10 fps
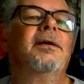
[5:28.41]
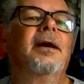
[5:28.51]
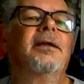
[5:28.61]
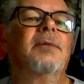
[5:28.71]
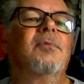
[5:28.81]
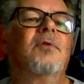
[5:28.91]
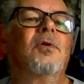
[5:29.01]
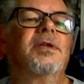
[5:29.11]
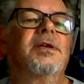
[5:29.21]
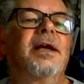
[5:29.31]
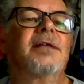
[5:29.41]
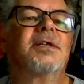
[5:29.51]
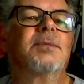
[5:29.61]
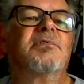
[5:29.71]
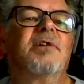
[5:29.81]
And then we've got the
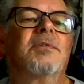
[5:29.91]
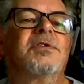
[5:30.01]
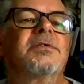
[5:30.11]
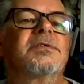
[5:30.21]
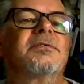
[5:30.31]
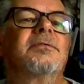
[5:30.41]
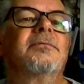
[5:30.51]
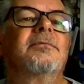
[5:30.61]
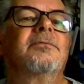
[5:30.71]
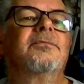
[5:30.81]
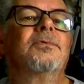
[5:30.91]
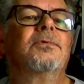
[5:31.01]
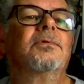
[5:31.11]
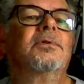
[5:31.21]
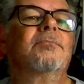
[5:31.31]
candidate parameters
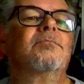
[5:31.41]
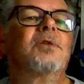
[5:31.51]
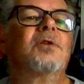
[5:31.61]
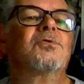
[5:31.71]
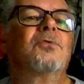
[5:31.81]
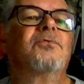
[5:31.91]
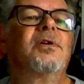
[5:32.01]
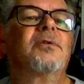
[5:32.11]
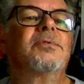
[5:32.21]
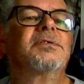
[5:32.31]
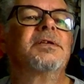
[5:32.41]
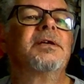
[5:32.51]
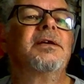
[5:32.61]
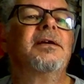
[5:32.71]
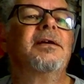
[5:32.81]
for cutoff
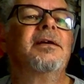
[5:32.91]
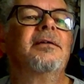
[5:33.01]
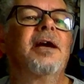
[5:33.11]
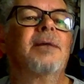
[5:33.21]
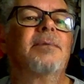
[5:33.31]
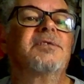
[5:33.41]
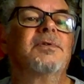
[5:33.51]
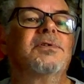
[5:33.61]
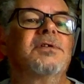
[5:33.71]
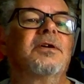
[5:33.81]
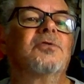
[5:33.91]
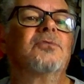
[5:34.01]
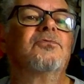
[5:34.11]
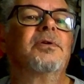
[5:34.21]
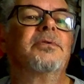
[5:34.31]
frequency, high pass filter cutoff
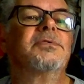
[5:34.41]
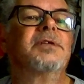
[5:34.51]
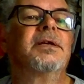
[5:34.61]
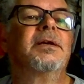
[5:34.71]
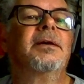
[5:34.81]
frequency